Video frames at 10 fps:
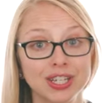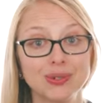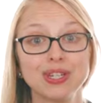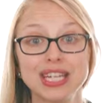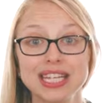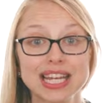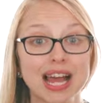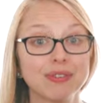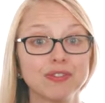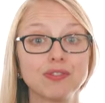You need to
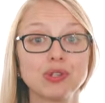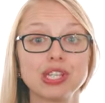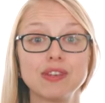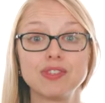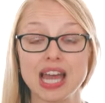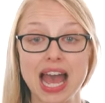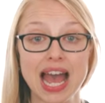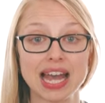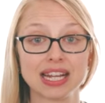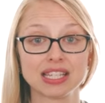have a full set of
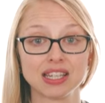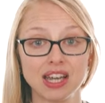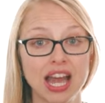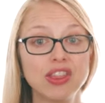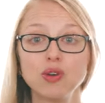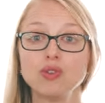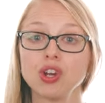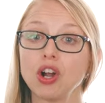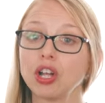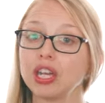tags, and
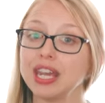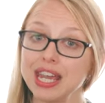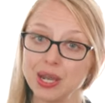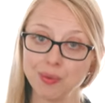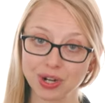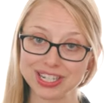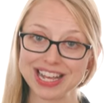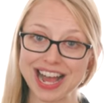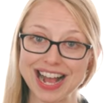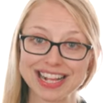those are keyword
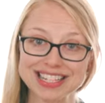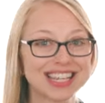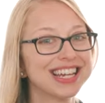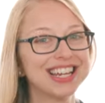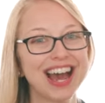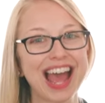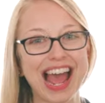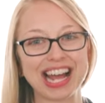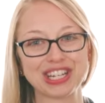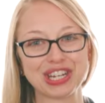tags, not
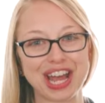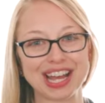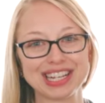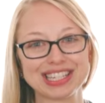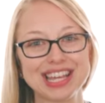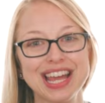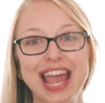hashtags.